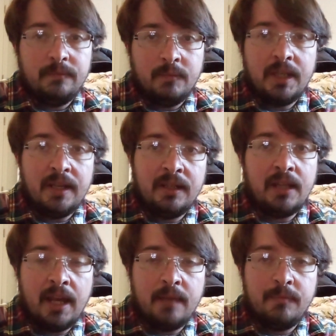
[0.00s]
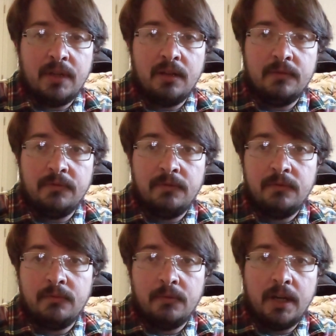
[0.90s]
getting in the habit of
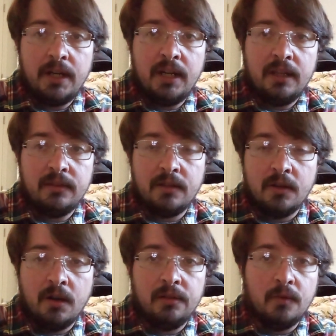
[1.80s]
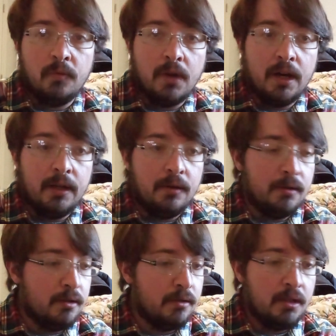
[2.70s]
reading The Call of the Wild
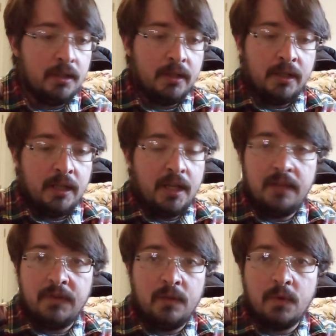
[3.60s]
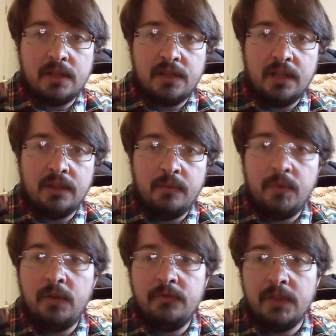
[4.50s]
or even watching the
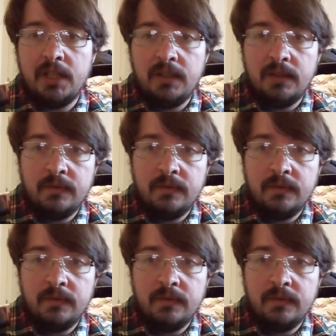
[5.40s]
movie